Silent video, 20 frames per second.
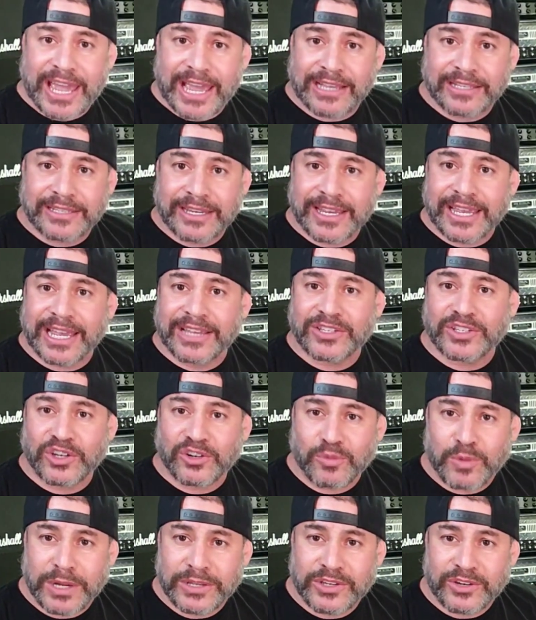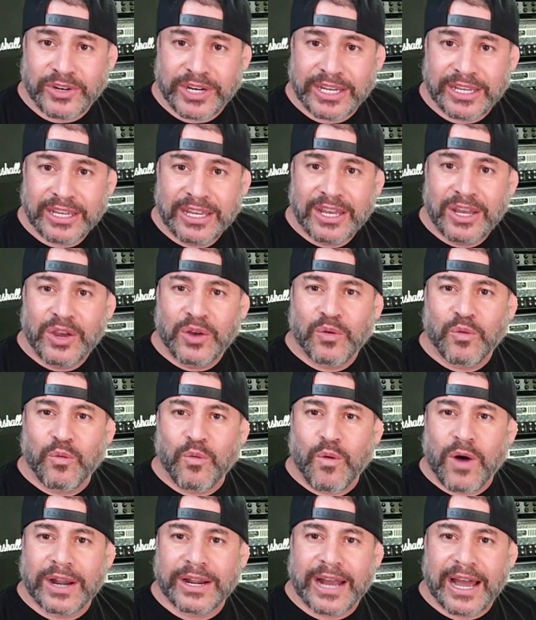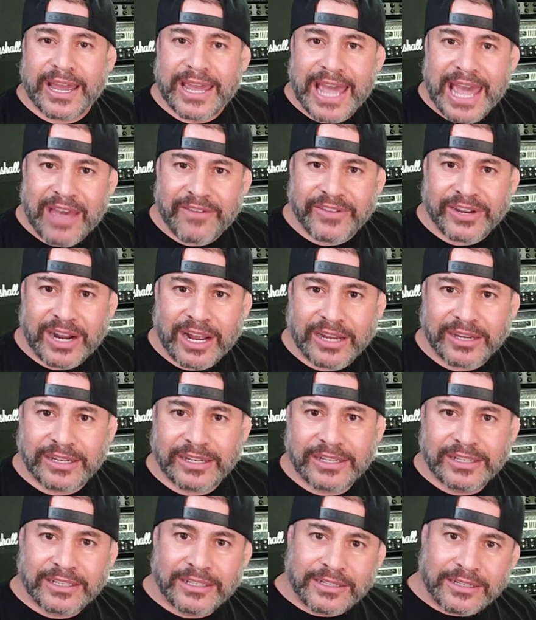case in case you're wondering what I have it on.